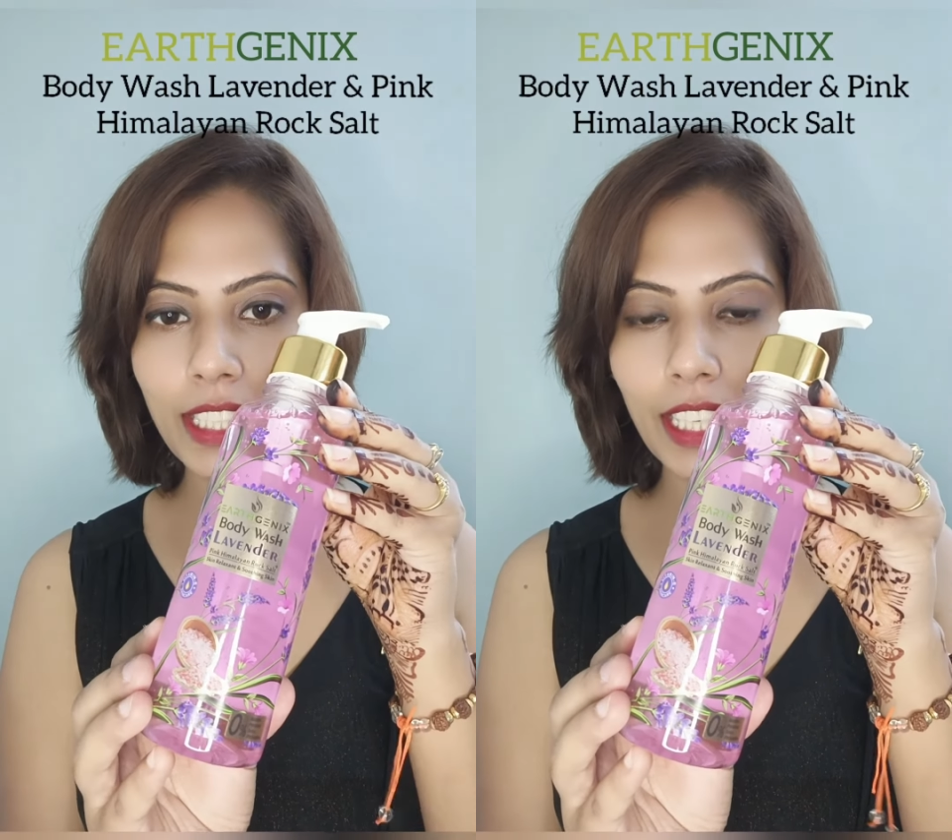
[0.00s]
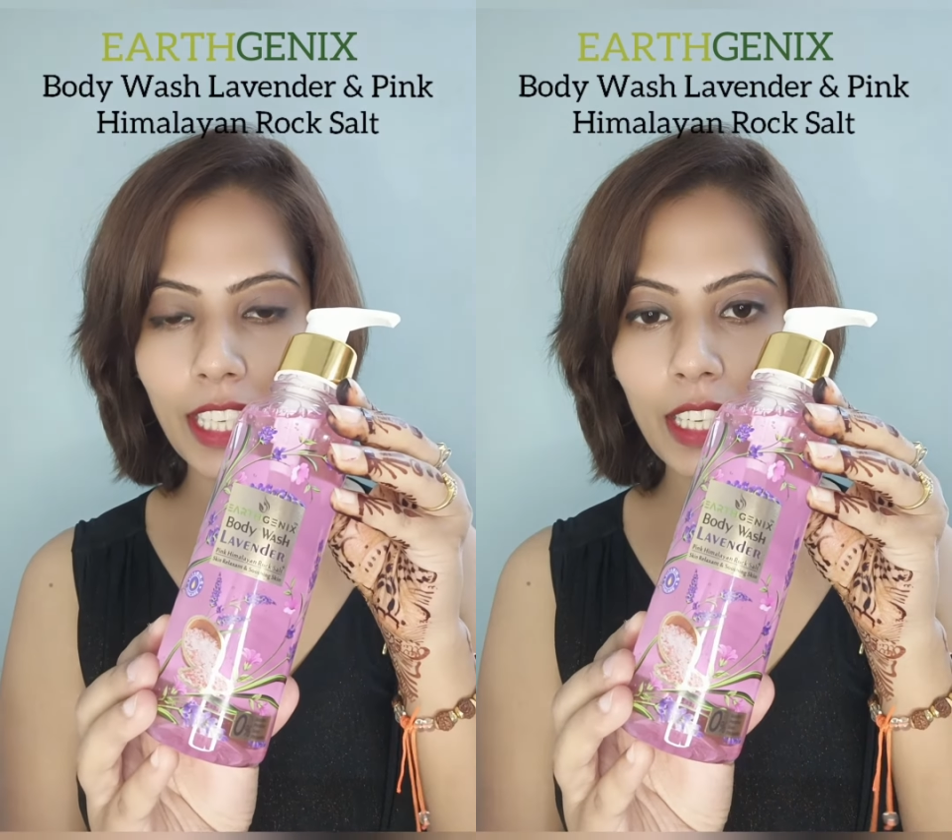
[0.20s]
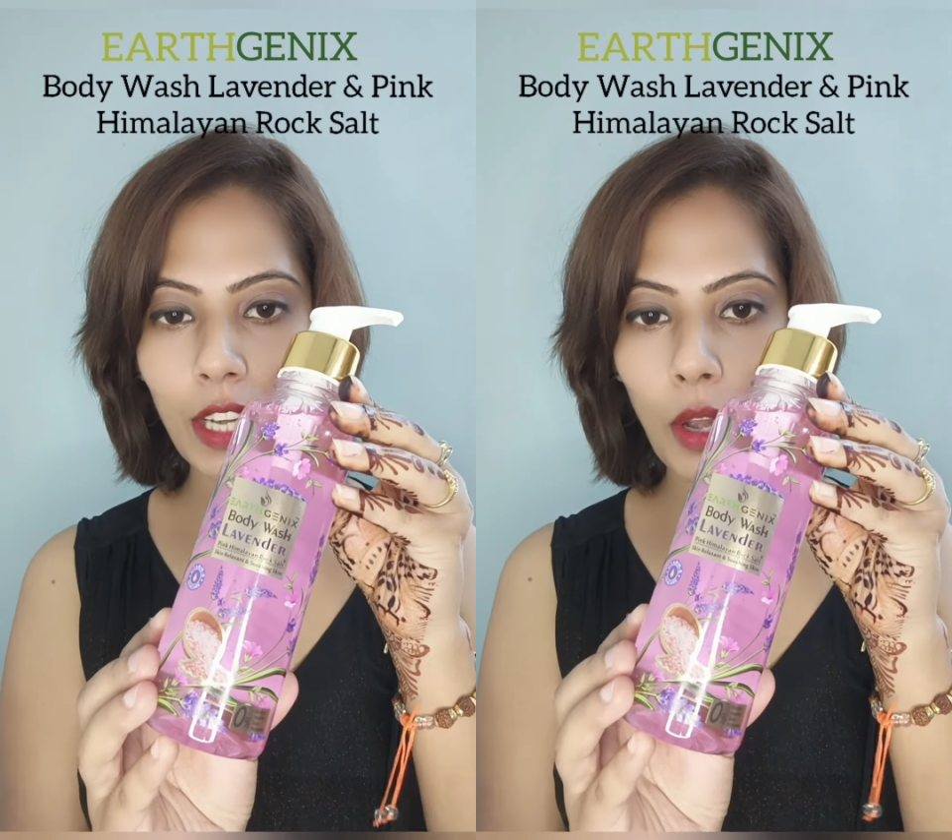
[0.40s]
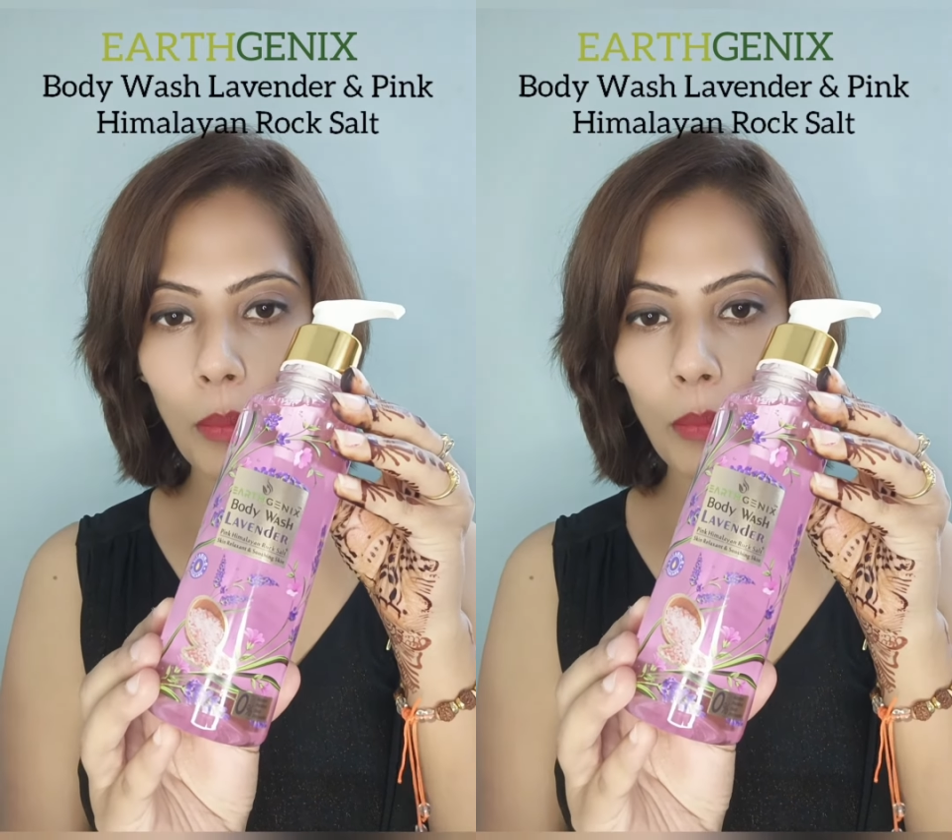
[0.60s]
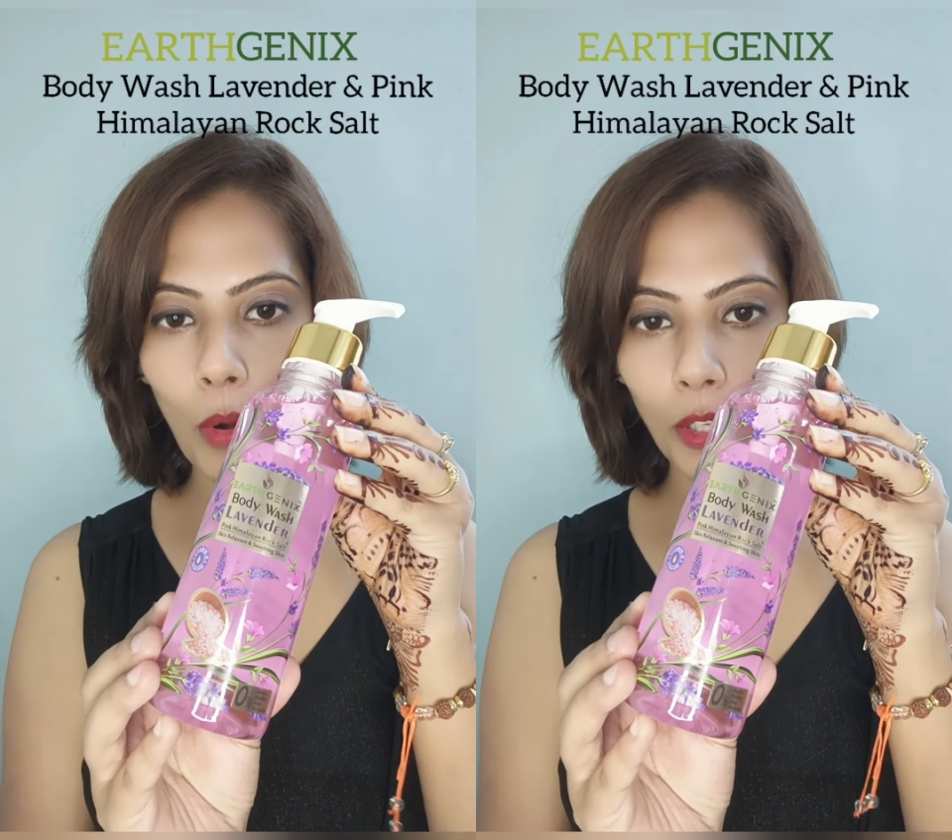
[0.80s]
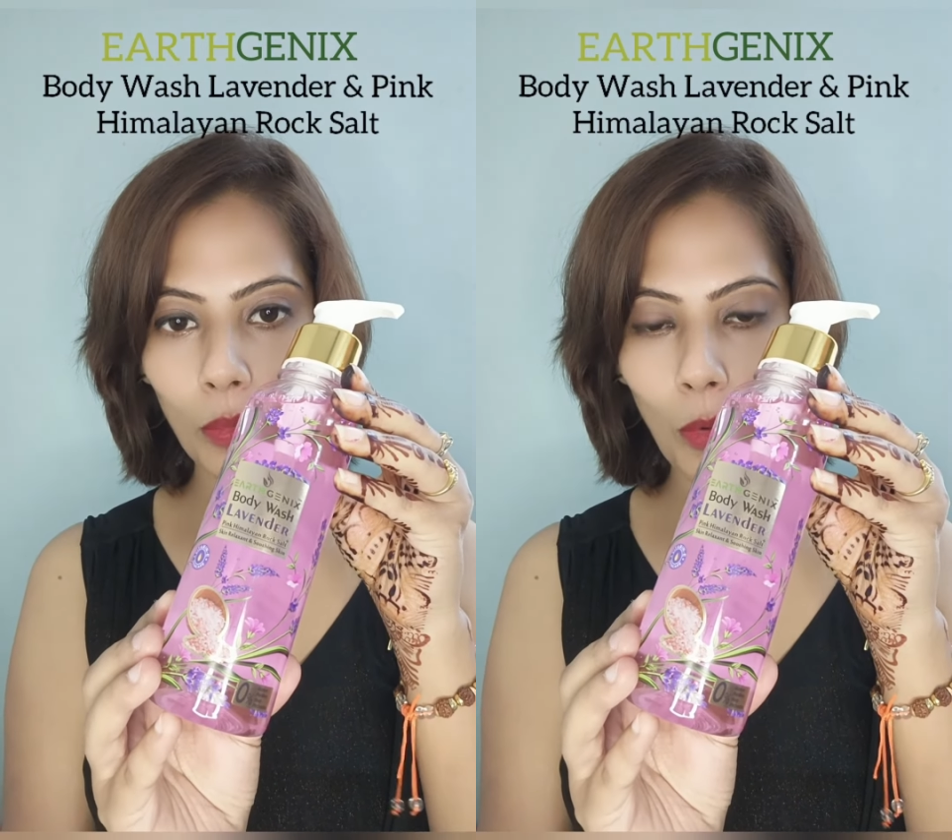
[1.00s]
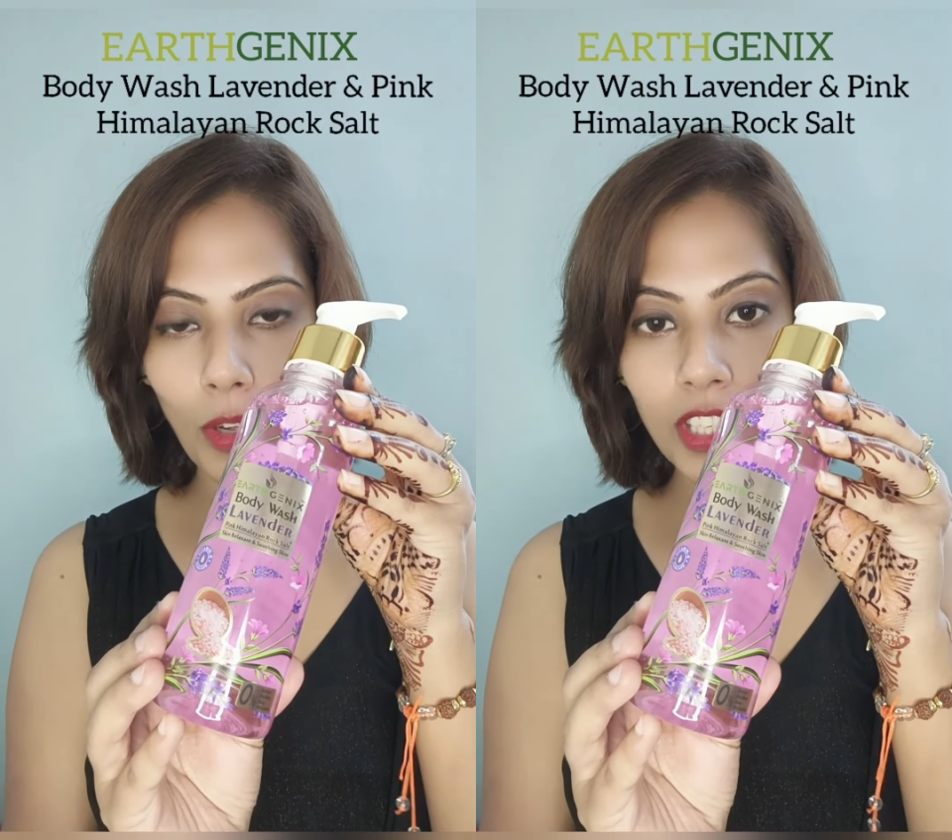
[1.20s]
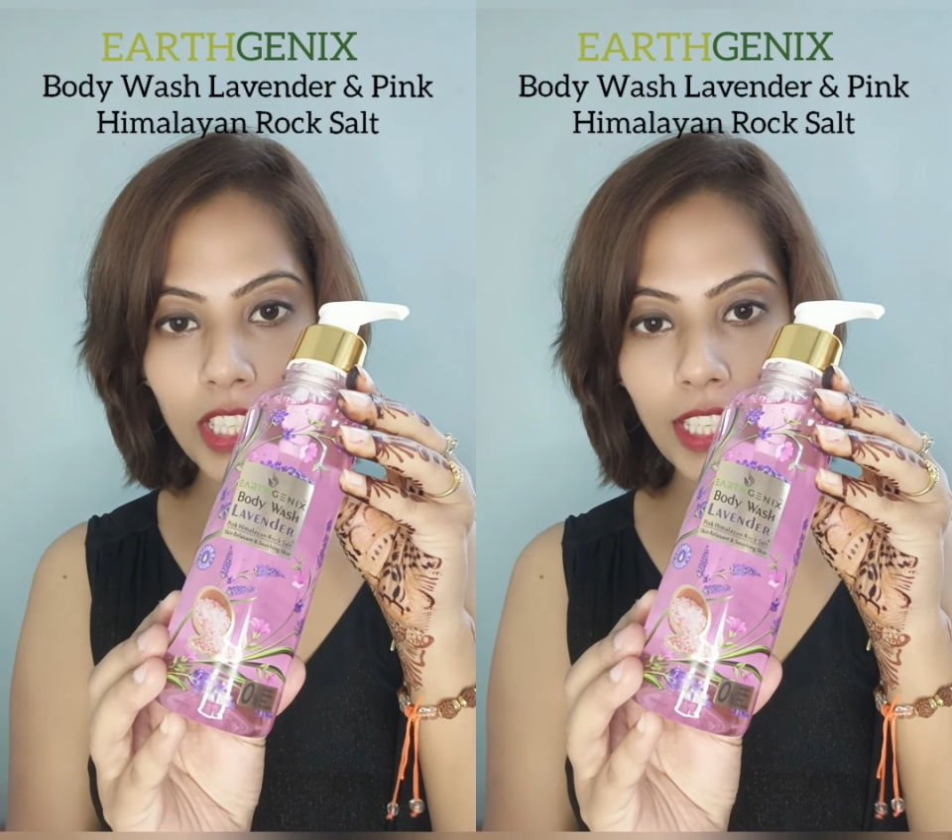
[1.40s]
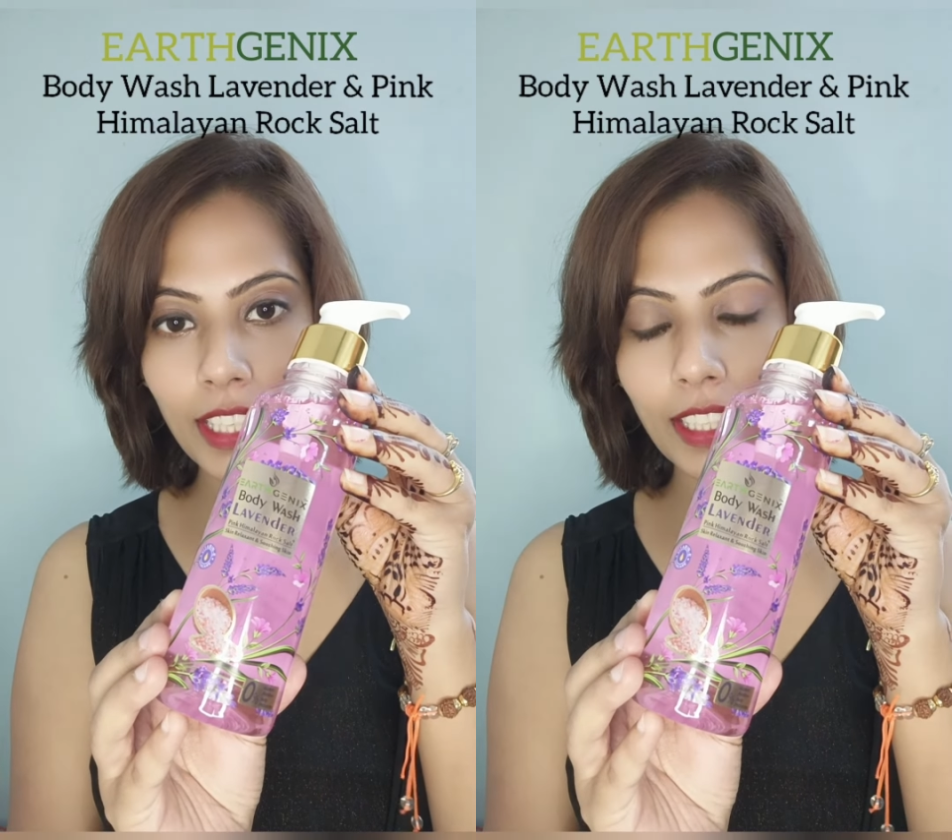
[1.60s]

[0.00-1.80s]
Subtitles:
the body wash